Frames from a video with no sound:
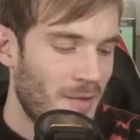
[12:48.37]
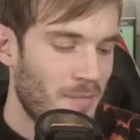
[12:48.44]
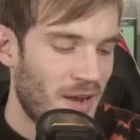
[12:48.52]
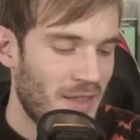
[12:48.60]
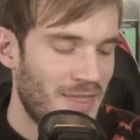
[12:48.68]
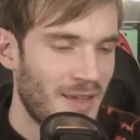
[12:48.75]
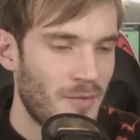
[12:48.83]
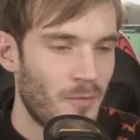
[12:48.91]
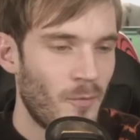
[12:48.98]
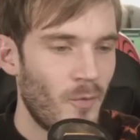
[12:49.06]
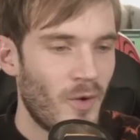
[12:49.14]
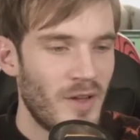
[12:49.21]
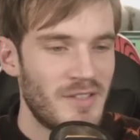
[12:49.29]
But I think
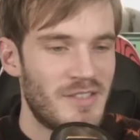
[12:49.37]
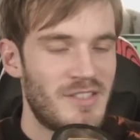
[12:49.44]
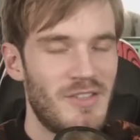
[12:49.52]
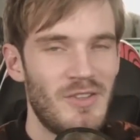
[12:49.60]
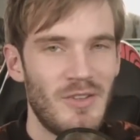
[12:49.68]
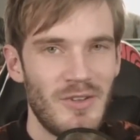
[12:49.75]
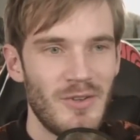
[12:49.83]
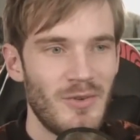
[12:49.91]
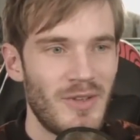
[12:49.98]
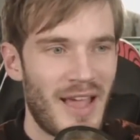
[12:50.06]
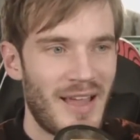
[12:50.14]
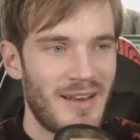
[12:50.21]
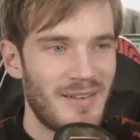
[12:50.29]
once you
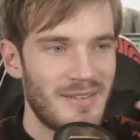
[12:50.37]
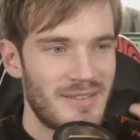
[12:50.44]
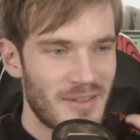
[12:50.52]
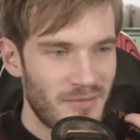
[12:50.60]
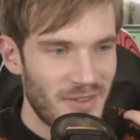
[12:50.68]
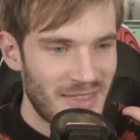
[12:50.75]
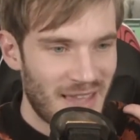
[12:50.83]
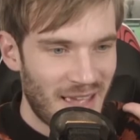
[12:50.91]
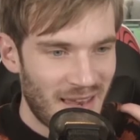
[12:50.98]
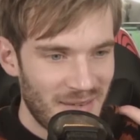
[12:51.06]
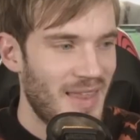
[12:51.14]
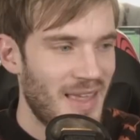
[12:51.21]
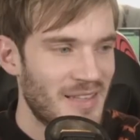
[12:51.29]
get something
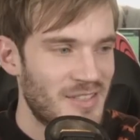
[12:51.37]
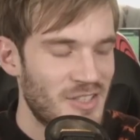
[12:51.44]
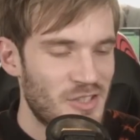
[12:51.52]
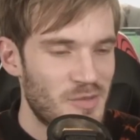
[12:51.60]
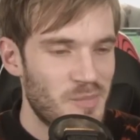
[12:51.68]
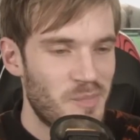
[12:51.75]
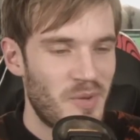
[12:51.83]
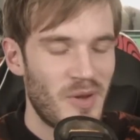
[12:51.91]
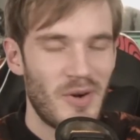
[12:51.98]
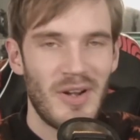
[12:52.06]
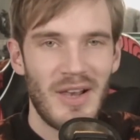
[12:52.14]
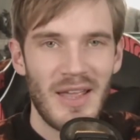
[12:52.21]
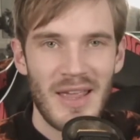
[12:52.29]
that is just
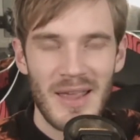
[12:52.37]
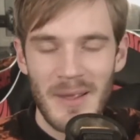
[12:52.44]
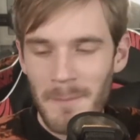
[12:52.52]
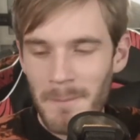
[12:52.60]
purely